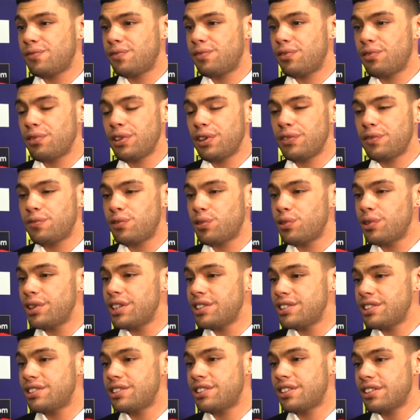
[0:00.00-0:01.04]
3 or 4
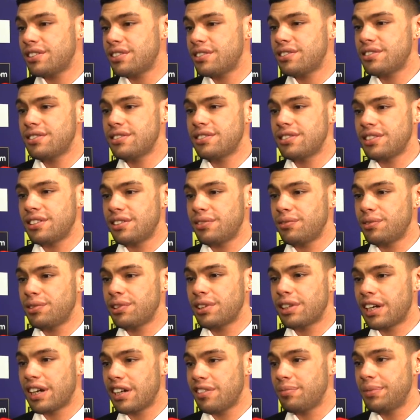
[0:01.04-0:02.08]
easy chances, and it would
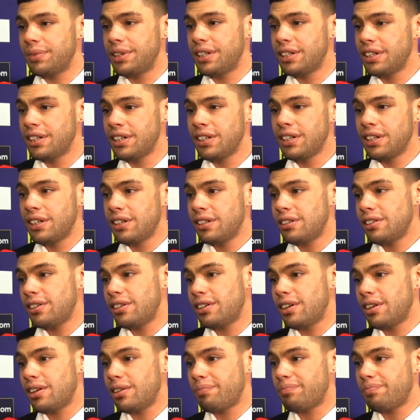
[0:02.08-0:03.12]
have gave me, you
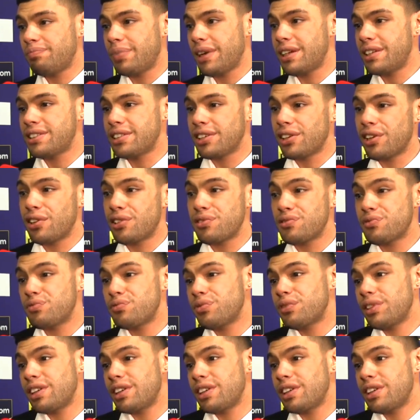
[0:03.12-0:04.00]
know, basically I